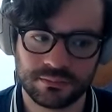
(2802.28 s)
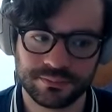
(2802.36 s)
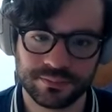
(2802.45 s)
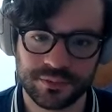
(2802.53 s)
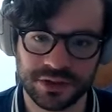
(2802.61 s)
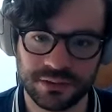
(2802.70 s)

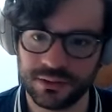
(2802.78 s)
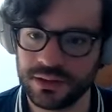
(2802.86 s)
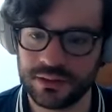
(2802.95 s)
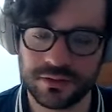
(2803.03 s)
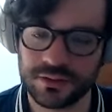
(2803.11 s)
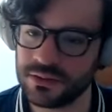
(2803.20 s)
she,
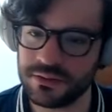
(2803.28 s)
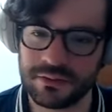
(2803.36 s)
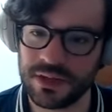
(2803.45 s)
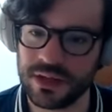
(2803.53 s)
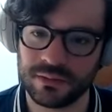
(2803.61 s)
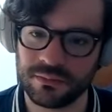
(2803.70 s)

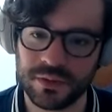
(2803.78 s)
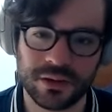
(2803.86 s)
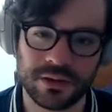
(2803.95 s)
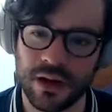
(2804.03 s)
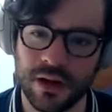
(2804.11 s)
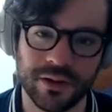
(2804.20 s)
you know,
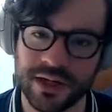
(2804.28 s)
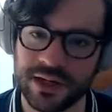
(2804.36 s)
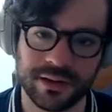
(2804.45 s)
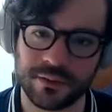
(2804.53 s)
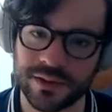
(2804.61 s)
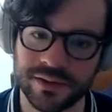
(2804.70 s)
all the
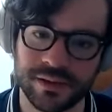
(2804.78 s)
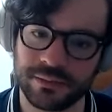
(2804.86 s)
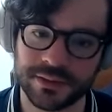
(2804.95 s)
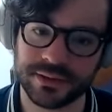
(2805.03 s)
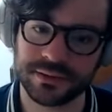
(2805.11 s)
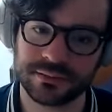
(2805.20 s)
killing wasn't able
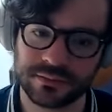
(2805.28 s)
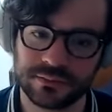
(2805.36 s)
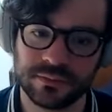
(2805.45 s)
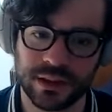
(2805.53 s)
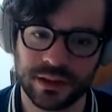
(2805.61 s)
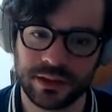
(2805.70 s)
to.
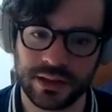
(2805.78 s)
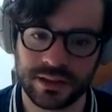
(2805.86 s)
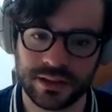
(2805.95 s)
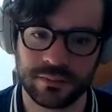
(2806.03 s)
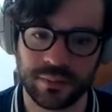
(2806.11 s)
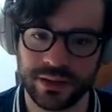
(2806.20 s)
I think that's
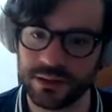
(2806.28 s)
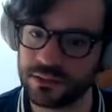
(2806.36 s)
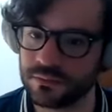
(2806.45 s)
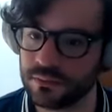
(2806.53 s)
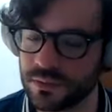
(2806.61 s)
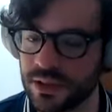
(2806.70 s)
the big
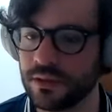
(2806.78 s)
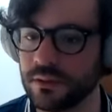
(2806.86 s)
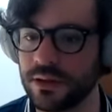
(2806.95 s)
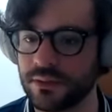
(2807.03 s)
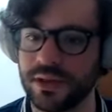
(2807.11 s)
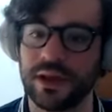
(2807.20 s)

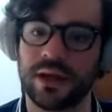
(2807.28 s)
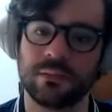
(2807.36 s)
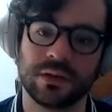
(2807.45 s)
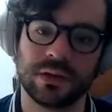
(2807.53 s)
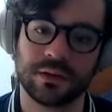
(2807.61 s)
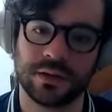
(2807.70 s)
takeaway of the game.
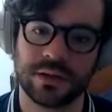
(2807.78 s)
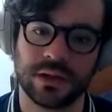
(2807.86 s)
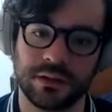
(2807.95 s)
That it was like,